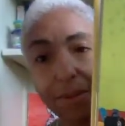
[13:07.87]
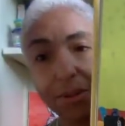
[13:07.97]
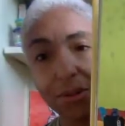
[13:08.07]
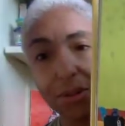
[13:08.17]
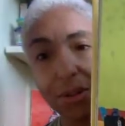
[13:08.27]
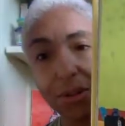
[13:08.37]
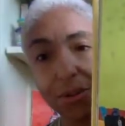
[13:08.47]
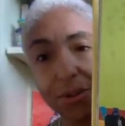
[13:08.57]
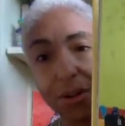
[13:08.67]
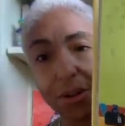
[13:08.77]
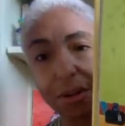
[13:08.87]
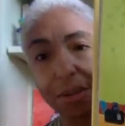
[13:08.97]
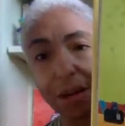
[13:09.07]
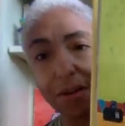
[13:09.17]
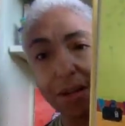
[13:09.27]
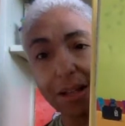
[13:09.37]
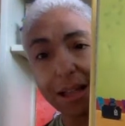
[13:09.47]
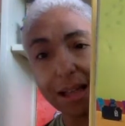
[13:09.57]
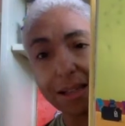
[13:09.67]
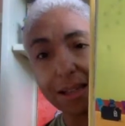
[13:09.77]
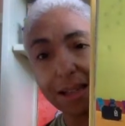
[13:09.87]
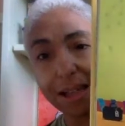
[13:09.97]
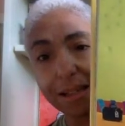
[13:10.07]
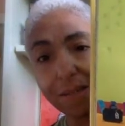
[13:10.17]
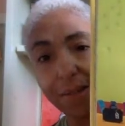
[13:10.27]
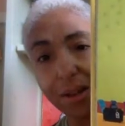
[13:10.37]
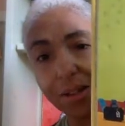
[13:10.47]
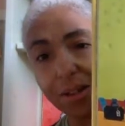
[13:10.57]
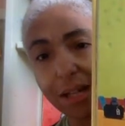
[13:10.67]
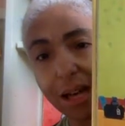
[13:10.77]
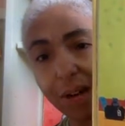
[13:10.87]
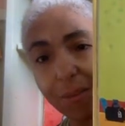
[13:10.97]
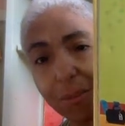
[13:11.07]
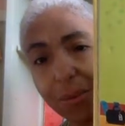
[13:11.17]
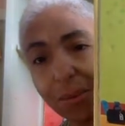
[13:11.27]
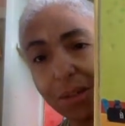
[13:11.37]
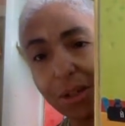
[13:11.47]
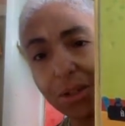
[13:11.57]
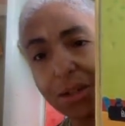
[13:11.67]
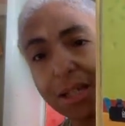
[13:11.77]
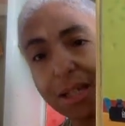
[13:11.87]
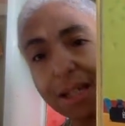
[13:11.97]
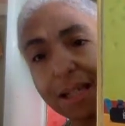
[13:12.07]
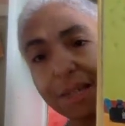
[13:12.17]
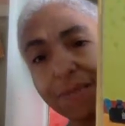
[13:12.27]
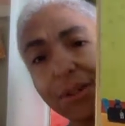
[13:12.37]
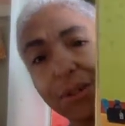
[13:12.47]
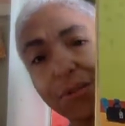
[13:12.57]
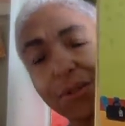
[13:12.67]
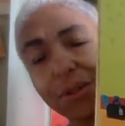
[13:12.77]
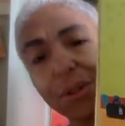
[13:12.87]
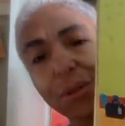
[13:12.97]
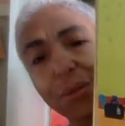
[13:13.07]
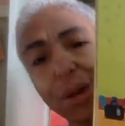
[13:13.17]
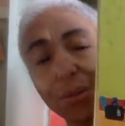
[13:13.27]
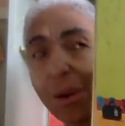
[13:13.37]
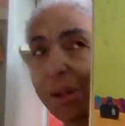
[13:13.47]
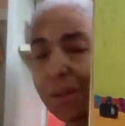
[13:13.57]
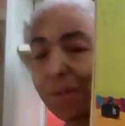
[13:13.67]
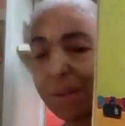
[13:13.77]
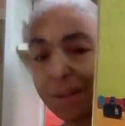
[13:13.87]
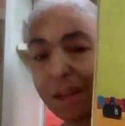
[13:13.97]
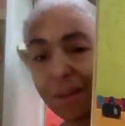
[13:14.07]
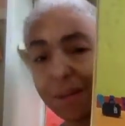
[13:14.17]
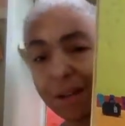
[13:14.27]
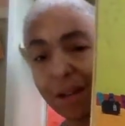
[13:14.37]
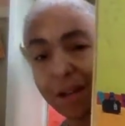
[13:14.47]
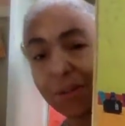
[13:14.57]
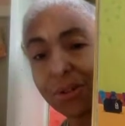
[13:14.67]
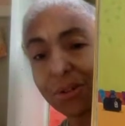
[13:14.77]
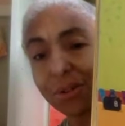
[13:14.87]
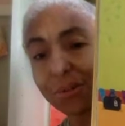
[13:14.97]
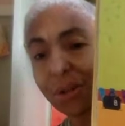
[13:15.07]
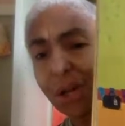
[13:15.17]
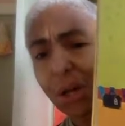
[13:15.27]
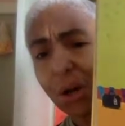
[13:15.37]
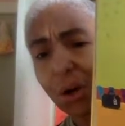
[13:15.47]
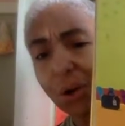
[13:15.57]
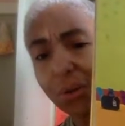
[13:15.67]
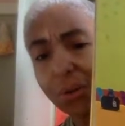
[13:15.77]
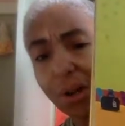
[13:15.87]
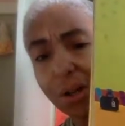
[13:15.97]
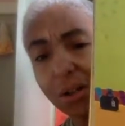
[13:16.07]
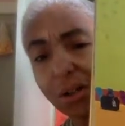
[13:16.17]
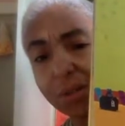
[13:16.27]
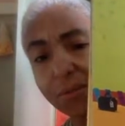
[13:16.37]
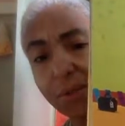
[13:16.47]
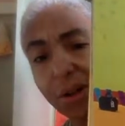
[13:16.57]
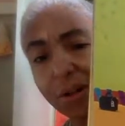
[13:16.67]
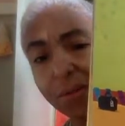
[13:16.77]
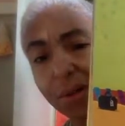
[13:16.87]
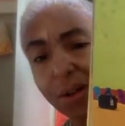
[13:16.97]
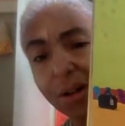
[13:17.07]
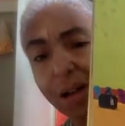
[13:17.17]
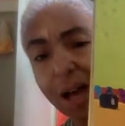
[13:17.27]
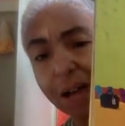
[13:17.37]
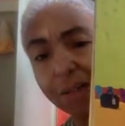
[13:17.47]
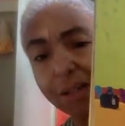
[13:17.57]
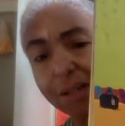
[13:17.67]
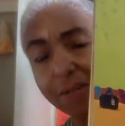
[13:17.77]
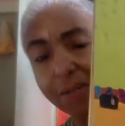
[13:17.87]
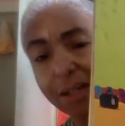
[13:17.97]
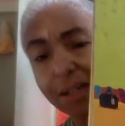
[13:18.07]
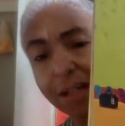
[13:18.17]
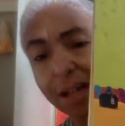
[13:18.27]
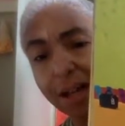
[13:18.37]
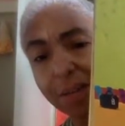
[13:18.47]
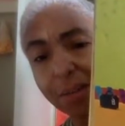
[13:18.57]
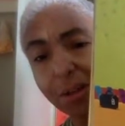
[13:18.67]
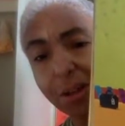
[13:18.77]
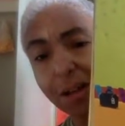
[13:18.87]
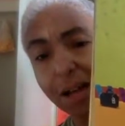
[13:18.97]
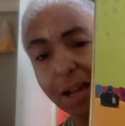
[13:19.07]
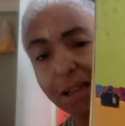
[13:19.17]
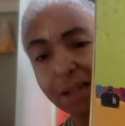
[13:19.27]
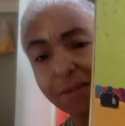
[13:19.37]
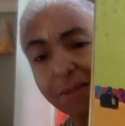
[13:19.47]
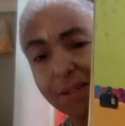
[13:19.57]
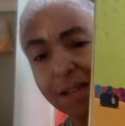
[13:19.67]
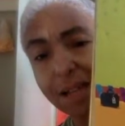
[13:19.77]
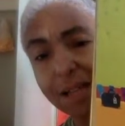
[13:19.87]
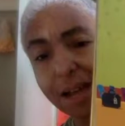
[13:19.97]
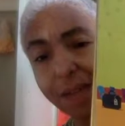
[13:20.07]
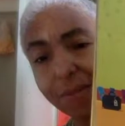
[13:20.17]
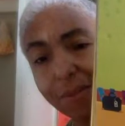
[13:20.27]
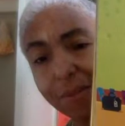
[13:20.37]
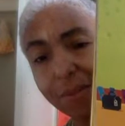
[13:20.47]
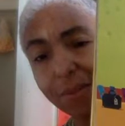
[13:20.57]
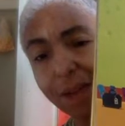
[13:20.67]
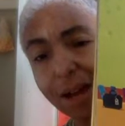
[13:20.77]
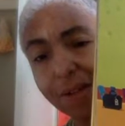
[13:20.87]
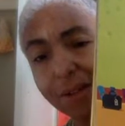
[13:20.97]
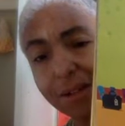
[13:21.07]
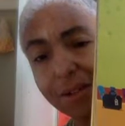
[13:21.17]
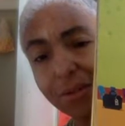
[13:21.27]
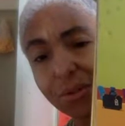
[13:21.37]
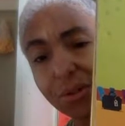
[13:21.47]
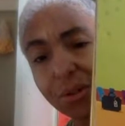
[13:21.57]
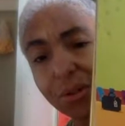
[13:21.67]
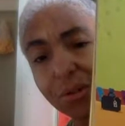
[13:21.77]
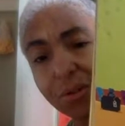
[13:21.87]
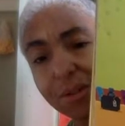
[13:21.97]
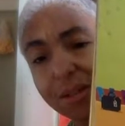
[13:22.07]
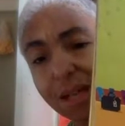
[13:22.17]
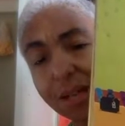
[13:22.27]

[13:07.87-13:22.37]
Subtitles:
she knows all about, a classic case of Odd Dog Out. Poor thing, she says, I feel for you. I once was an outsider too. Oh, not at all, you've got it wrong. I really feel like I belong. I love to stand out from the crowd, and so should you. Stand